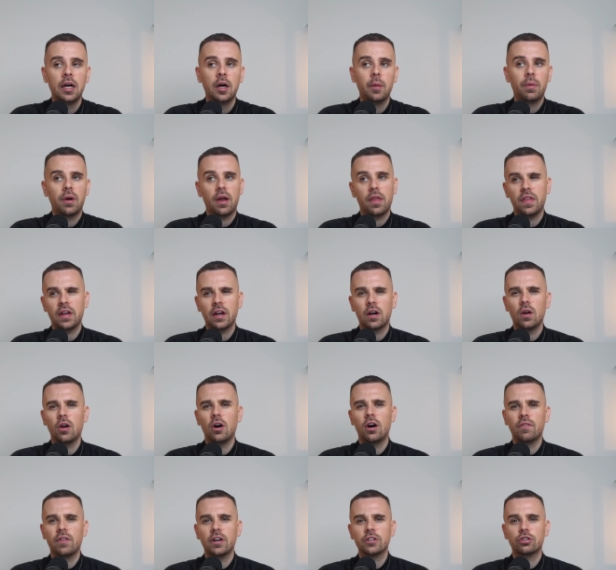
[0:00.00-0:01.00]
But I think a lot
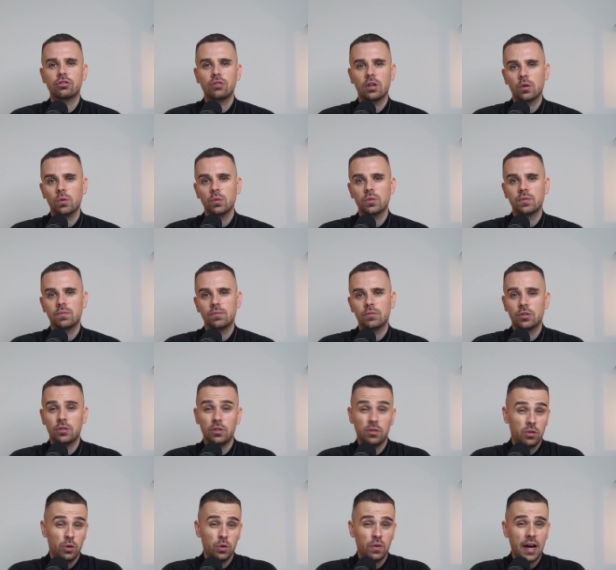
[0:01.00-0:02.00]
of us struggle to
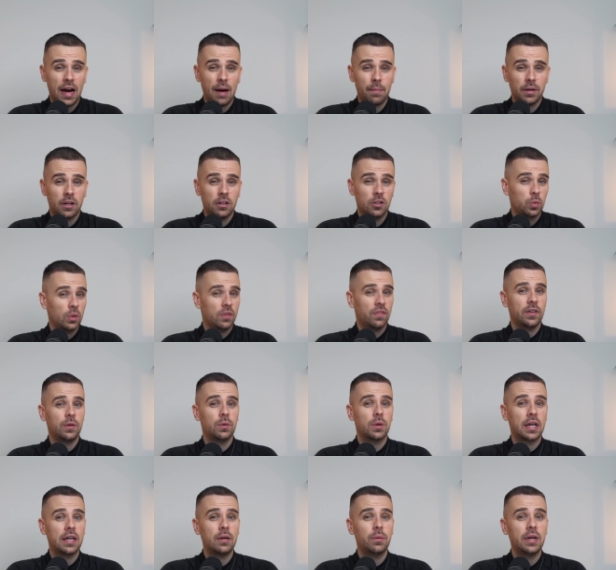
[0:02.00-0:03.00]
do that because we feel
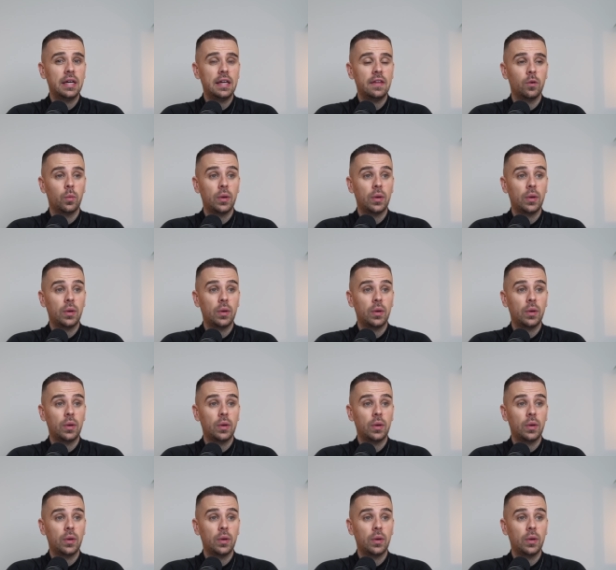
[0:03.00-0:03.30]
guilty that